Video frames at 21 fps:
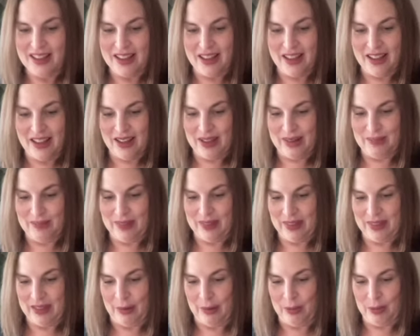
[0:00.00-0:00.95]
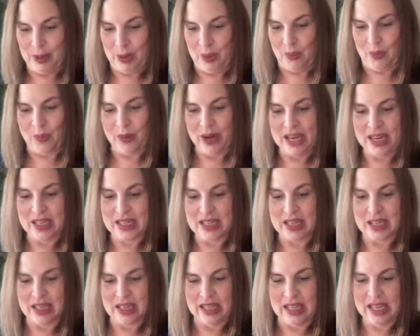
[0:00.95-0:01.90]
Um, that would be
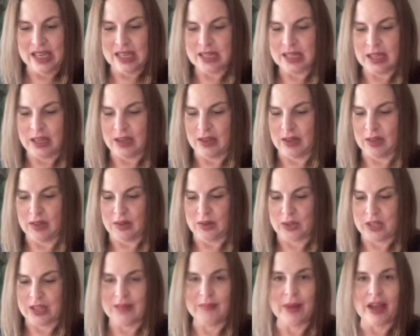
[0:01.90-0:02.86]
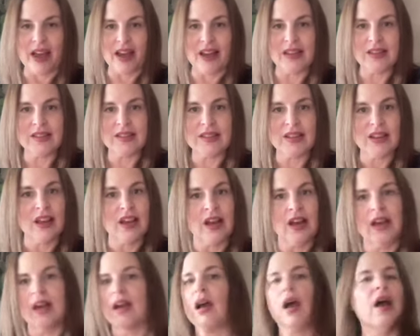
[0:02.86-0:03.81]
great. These nursing pads
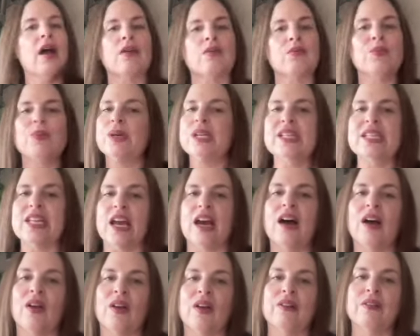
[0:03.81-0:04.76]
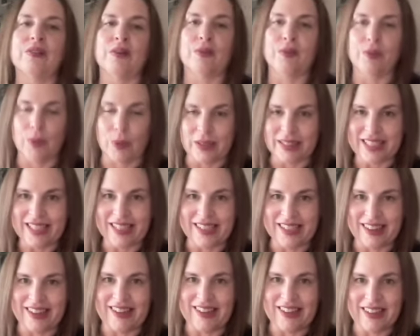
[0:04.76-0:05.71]
uh, retail for
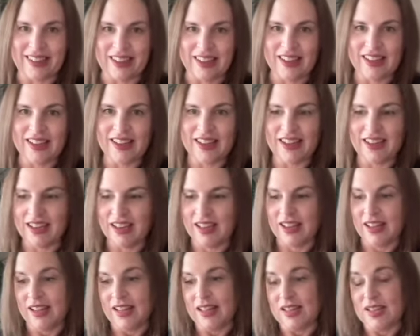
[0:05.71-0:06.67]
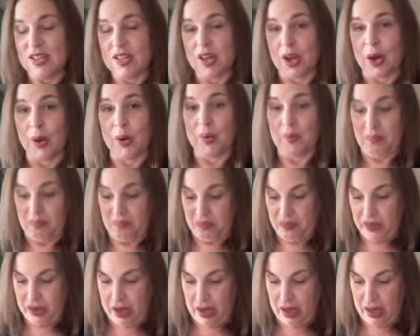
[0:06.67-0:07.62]
$14.99. So
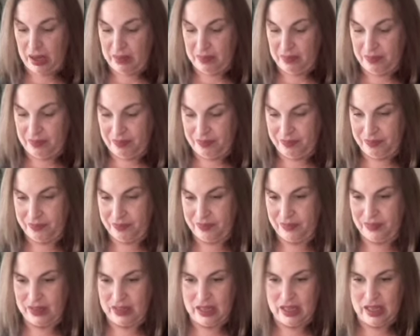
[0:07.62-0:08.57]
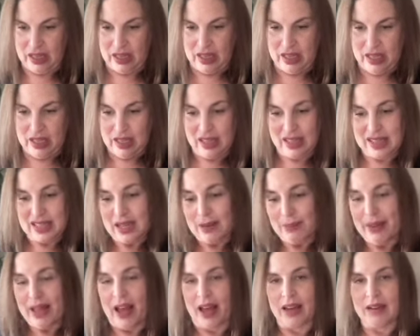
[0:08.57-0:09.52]
um, that's not
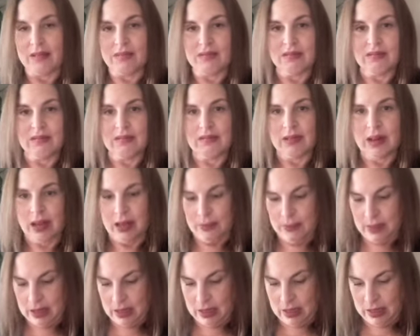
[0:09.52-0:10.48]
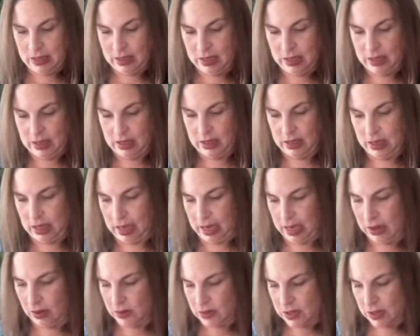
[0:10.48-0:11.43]
bad. I mean, I
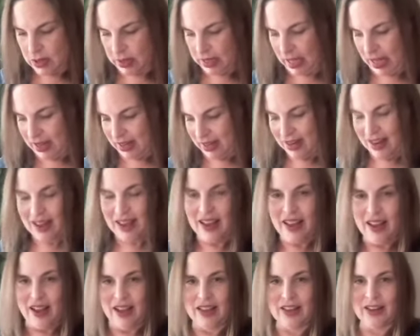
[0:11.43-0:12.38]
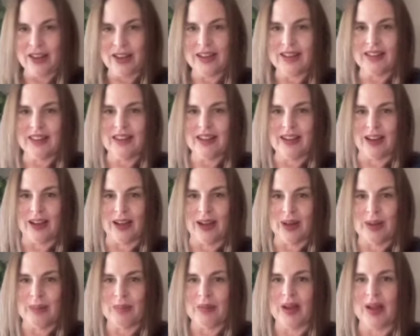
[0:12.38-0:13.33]
also, again, I like that they
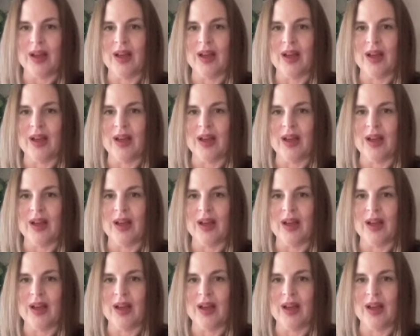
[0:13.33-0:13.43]
come